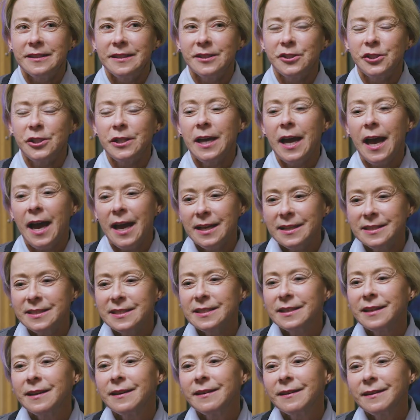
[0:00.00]
She
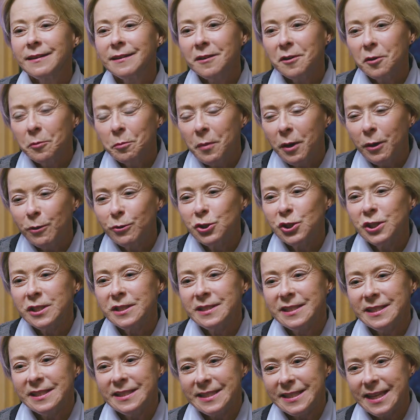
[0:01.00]
has
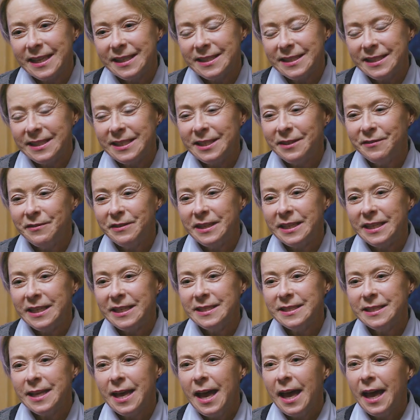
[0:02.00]
emotions and
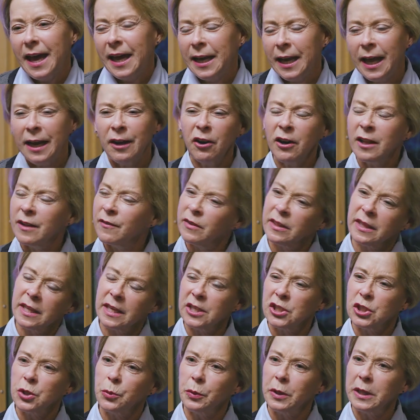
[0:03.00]
sensitivities, and I don't even
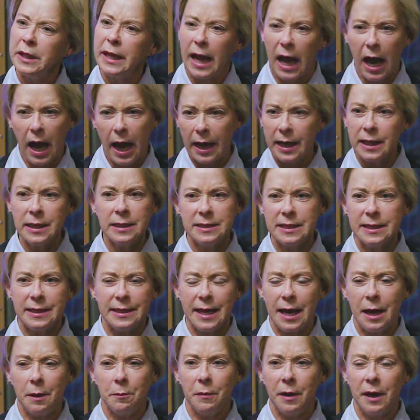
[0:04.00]
think she really hides it
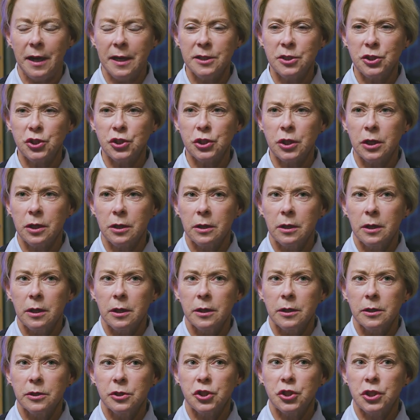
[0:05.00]
that much.
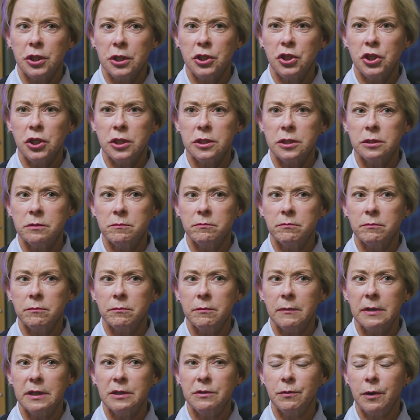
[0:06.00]
She just
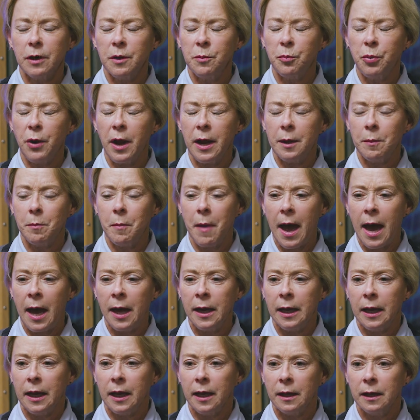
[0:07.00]
is very
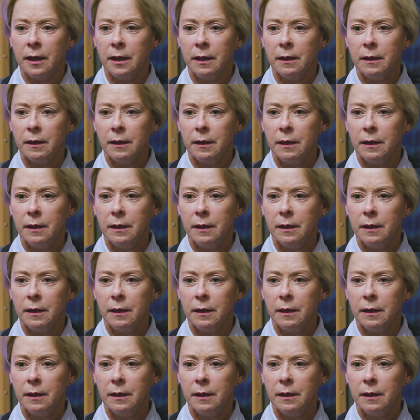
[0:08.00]
pragmatic.